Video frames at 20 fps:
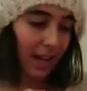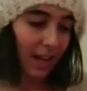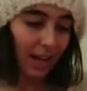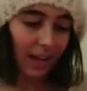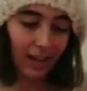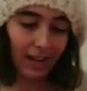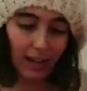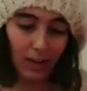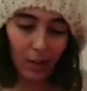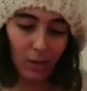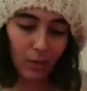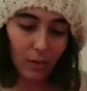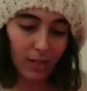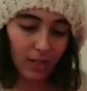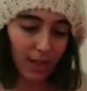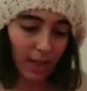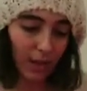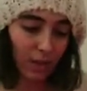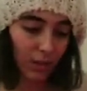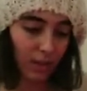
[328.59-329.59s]
and it
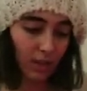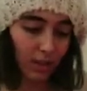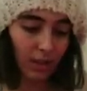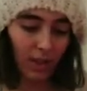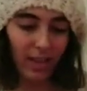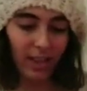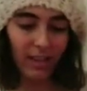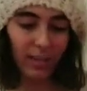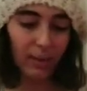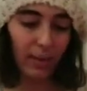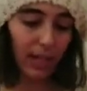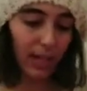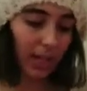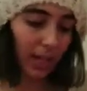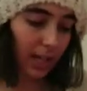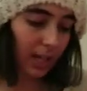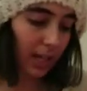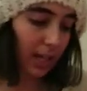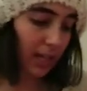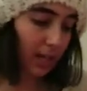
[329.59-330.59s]
goes down to like my
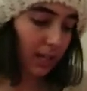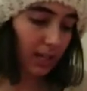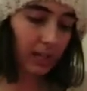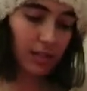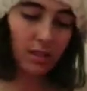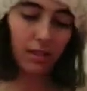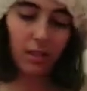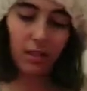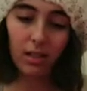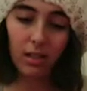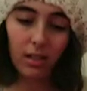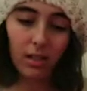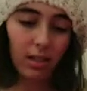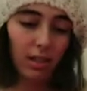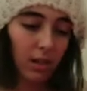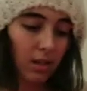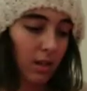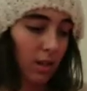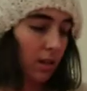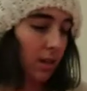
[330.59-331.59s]
knees.
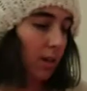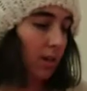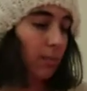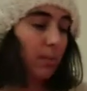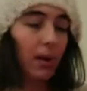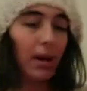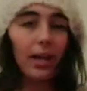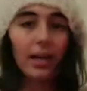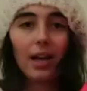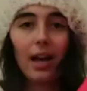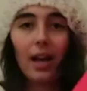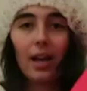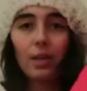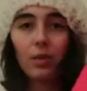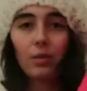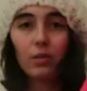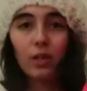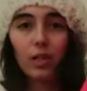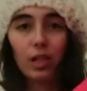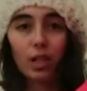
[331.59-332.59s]
But yeah,
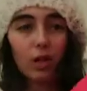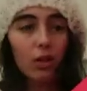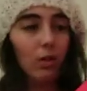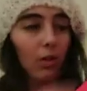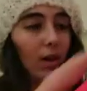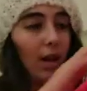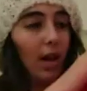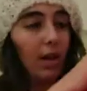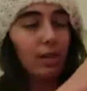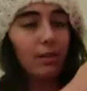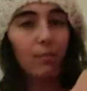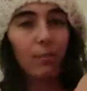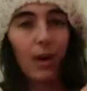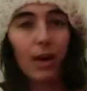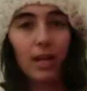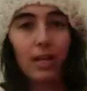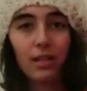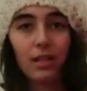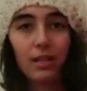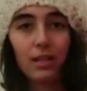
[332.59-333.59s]
it's really cute. It has
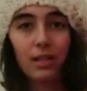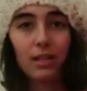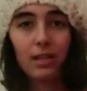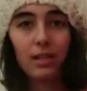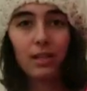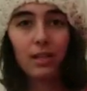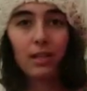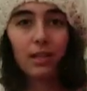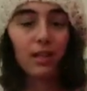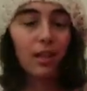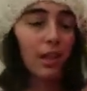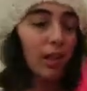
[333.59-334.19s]
buttons